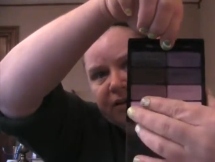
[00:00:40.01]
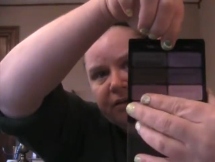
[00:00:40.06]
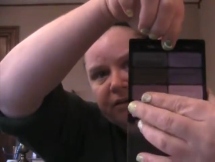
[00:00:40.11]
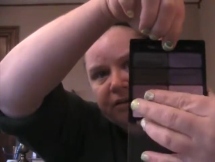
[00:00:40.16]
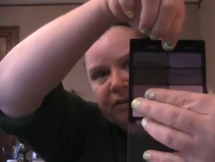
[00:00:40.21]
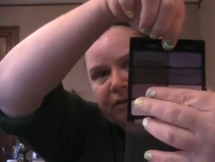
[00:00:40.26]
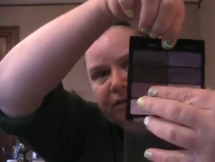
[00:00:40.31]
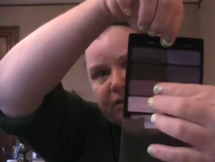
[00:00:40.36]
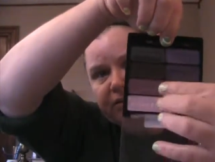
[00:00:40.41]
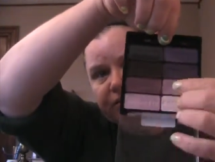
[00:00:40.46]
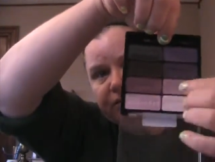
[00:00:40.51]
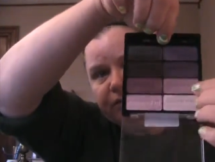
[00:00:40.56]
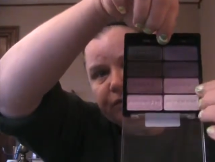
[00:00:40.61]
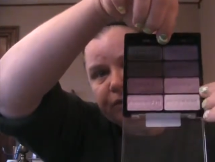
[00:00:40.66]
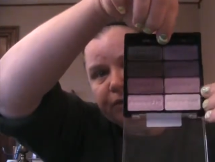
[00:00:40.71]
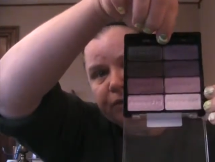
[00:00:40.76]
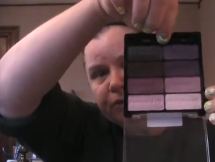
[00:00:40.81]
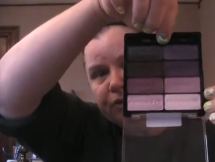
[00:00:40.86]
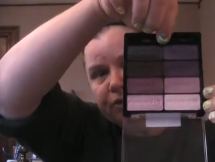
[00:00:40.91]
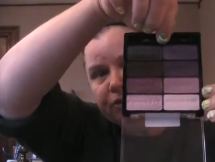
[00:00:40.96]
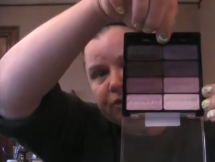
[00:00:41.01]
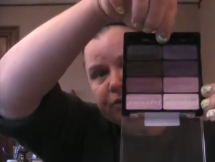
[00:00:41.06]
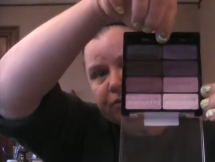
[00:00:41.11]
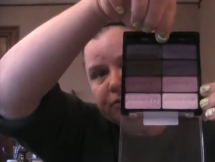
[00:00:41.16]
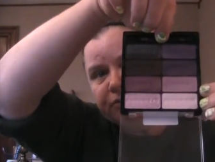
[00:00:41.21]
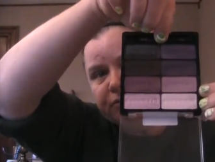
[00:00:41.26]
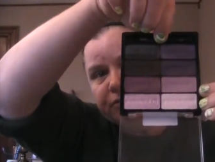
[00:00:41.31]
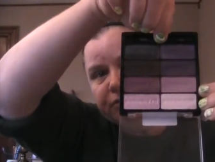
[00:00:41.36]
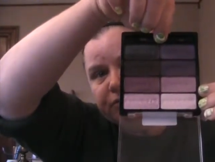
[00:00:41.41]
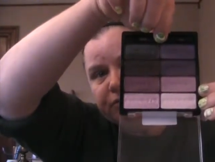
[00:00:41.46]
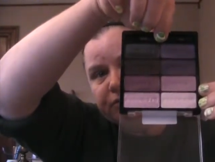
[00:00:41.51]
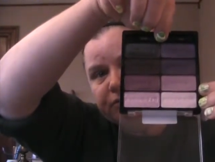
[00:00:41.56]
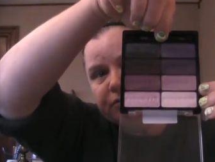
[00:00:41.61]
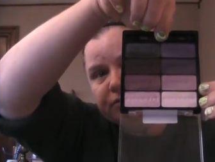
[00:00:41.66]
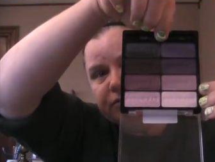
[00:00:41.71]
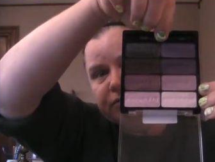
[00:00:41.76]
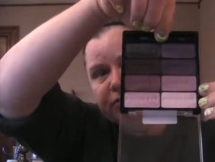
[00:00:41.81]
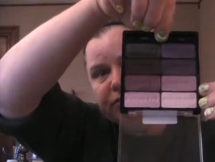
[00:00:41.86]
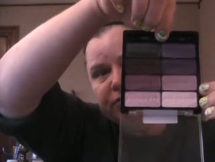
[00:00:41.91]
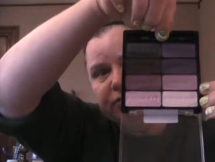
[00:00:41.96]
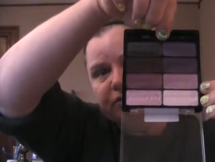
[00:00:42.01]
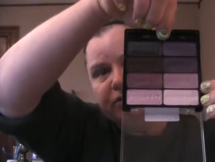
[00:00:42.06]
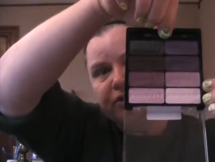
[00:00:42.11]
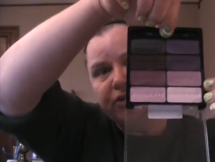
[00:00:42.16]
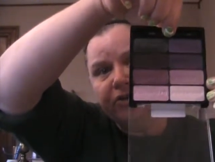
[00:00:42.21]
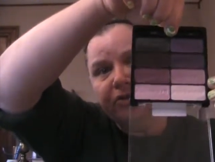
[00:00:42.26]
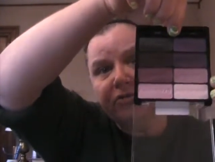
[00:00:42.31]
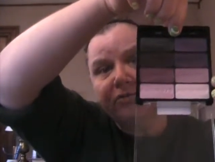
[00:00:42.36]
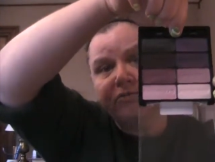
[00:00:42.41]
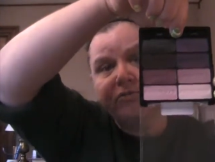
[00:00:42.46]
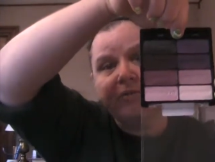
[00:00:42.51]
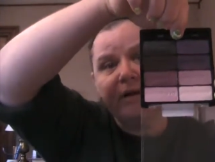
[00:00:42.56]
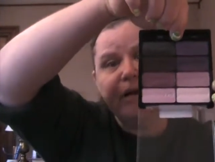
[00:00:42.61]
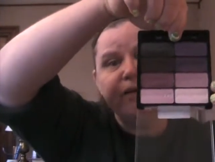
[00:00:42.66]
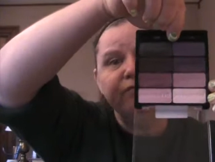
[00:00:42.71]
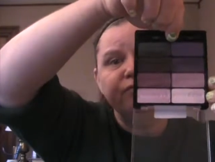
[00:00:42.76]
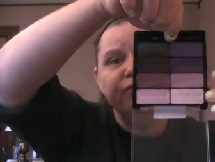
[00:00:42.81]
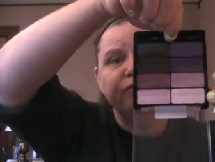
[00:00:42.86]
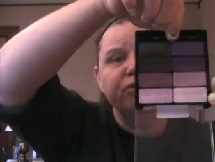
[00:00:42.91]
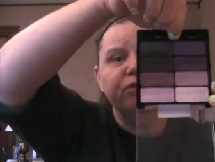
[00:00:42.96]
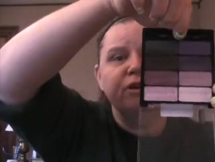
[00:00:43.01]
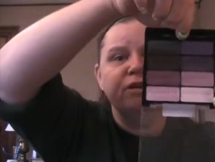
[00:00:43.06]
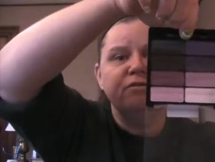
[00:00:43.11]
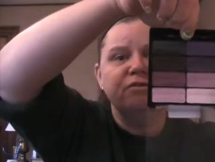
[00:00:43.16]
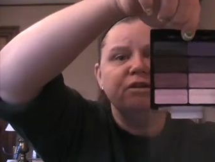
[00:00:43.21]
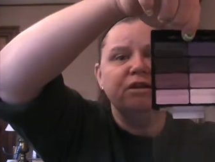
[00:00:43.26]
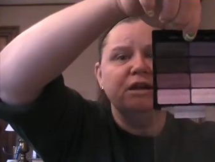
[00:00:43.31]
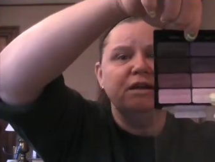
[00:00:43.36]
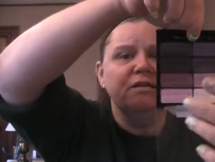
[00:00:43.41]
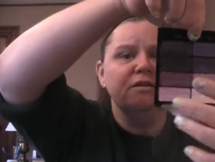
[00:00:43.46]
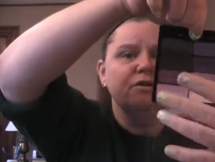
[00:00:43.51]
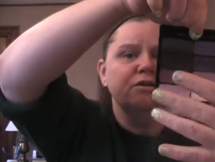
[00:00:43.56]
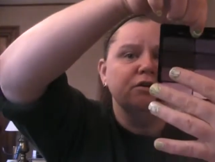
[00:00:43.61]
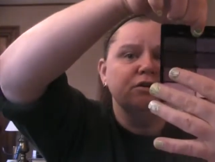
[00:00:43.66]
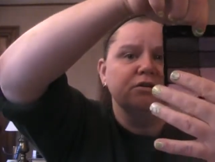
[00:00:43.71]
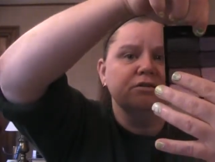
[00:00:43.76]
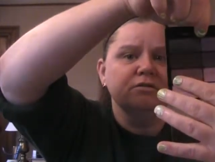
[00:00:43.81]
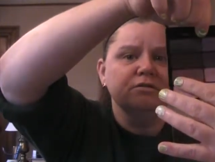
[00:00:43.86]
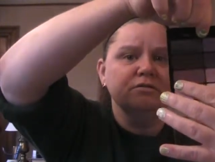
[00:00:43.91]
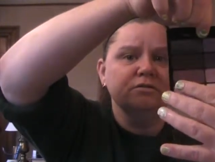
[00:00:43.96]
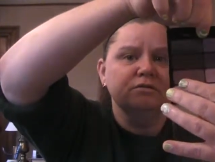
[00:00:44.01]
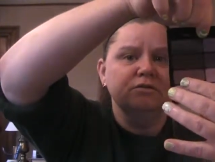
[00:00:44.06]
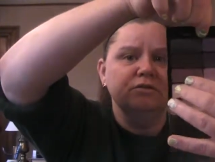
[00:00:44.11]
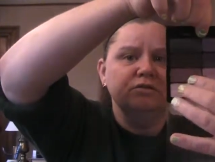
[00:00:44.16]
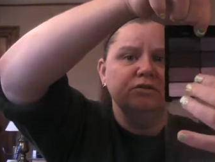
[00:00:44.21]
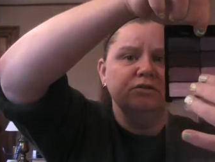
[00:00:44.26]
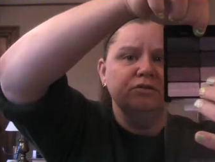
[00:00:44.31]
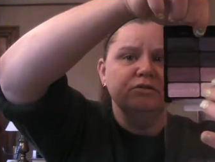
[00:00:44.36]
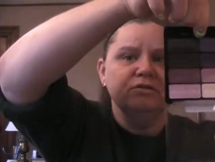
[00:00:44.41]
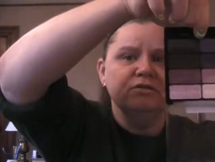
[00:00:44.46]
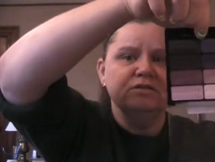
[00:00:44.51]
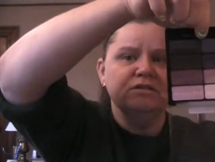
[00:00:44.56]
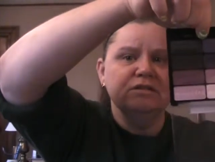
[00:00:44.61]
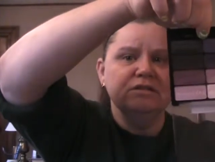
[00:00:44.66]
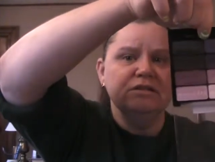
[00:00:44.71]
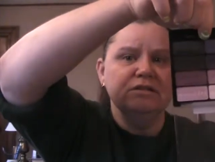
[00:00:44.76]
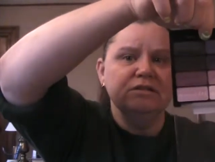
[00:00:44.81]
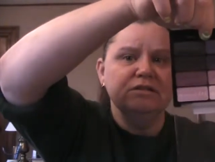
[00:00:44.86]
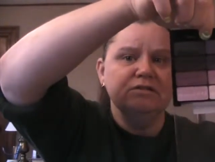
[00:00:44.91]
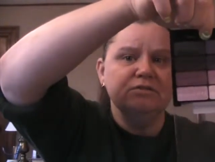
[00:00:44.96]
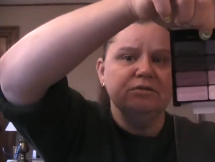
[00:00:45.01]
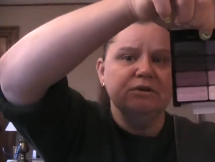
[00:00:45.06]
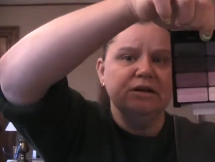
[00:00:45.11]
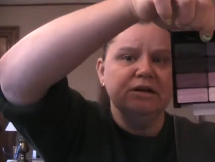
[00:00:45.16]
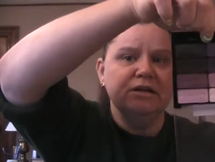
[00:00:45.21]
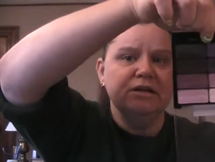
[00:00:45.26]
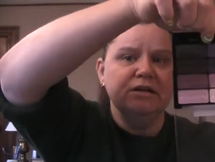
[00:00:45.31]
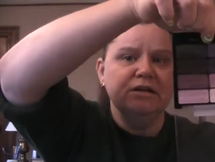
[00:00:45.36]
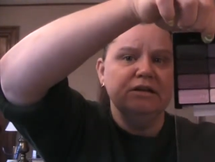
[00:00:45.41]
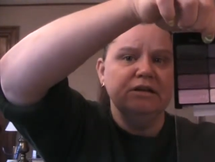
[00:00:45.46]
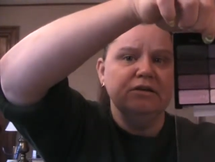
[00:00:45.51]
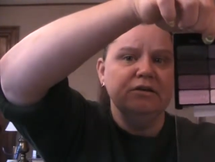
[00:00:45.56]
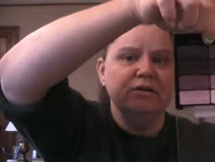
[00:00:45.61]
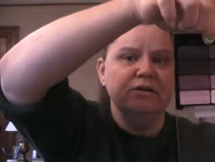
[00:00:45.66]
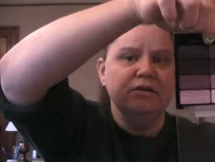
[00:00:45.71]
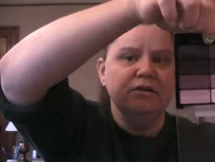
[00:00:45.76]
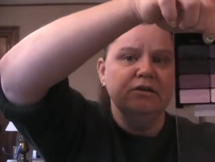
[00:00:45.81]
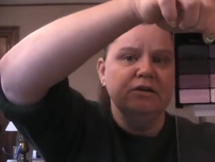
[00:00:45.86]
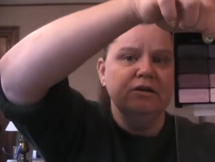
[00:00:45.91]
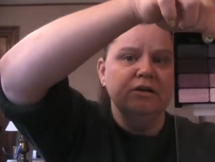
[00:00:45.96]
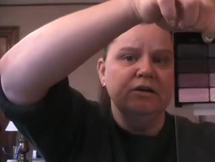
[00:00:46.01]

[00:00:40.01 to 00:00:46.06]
These 4 are great for an everyday look. You can see these right here.